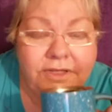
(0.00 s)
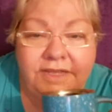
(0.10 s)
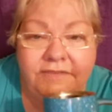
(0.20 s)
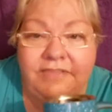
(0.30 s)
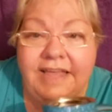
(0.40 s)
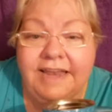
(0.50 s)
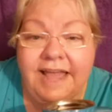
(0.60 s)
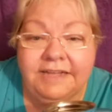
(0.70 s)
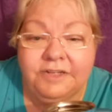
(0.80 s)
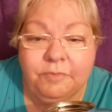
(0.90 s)
If they
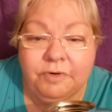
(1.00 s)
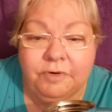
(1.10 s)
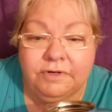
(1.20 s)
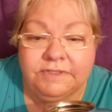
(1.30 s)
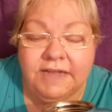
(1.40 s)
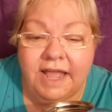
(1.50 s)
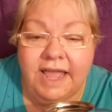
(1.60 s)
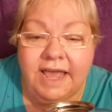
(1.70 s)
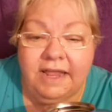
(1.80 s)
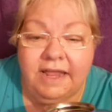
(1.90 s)
liked a purse and I
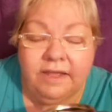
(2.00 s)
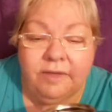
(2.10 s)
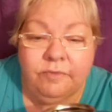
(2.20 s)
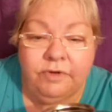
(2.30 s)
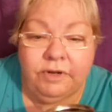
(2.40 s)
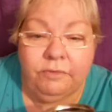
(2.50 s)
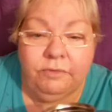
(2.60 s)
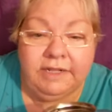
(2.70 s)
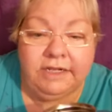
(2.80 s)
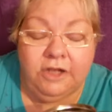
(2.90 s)
had put a
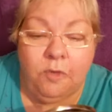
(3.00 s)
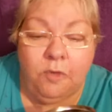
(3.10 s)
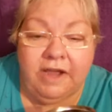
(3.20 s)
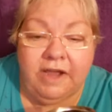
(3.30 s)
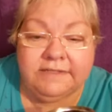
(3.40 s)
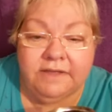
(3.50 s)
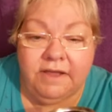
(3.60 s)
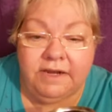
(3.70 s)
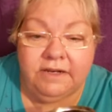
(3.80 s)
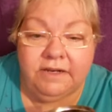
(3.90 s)
really low price on
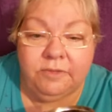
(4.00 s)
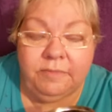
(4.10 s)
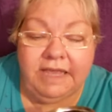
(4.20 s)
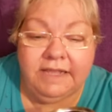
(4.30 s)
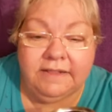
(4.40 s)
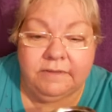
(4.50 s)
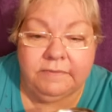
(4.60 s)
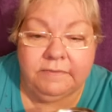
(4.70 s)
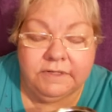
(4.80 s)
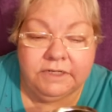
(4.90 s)
it and you paid the
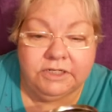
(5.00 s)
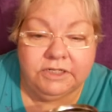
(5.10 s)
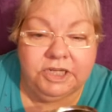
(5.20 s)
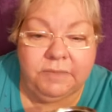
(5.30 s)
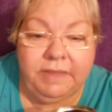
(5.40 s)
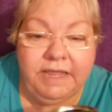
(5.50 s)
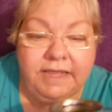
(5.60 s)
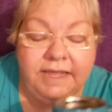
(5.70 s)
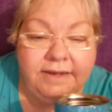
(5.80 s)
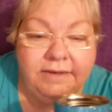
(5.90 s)
shipping
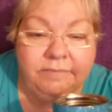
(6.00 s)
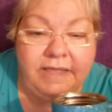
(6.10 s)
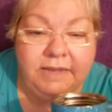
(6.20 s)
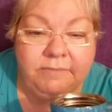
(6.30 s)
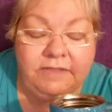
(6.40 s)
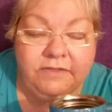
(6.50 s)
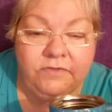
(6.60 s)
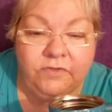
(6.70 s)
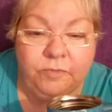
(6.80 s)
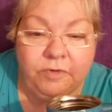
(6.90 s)
and paid me the
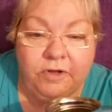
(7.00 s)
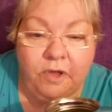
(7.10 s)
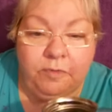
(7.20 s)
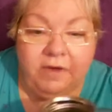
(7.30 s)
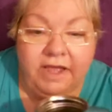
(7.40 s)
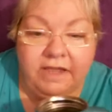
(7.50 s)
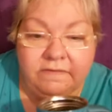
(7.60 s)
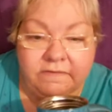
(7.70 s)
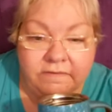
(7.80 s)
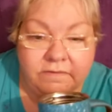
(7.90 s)
super low
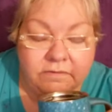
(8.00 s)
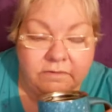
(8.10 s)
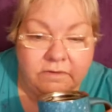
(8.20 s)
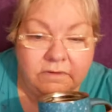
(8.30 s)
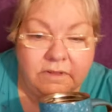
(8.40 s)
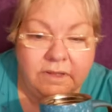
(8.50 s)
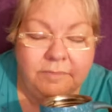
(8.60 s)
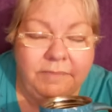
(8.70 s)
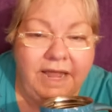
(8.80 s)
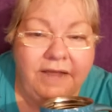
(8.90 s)
price.
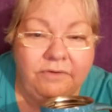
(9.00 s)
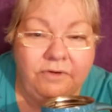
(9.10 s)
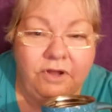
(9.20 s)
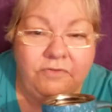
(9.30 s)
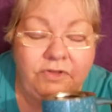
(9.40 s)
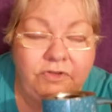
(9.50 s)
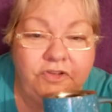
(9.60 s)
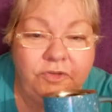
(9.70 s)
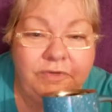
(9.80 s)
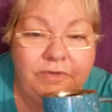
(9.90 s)
But I don't know if YouTube
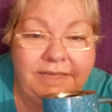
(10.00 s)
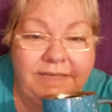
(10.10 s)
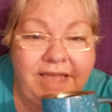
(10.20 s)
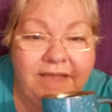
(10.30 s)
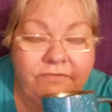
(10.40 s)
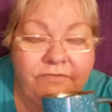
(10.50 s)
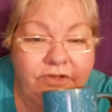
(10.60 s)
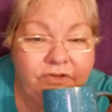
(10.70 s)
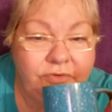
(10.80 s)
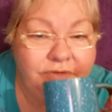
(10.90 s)
would get mad for you
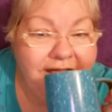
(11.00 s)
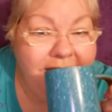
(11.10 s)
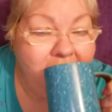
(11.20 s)
doing that.